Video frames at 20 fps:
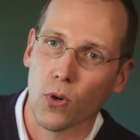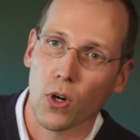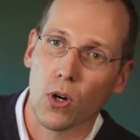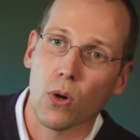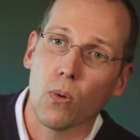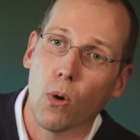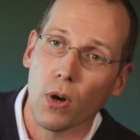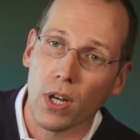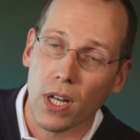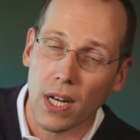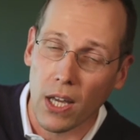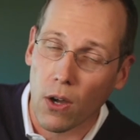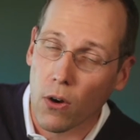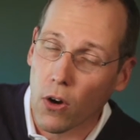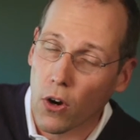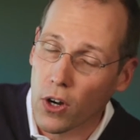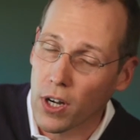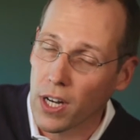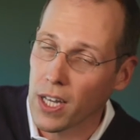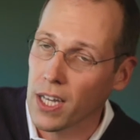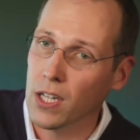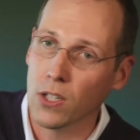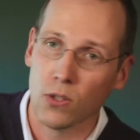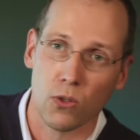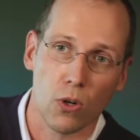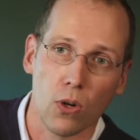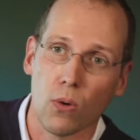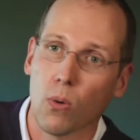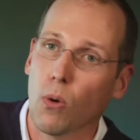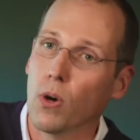for quarterly
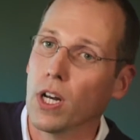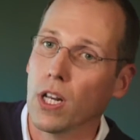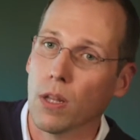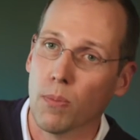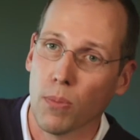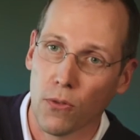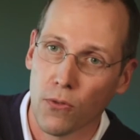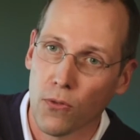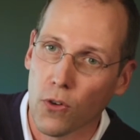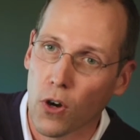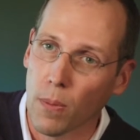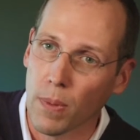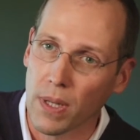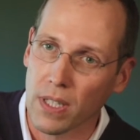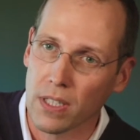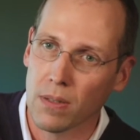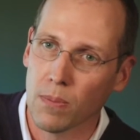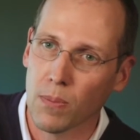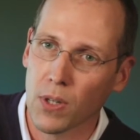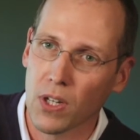earnings or quarterly performance.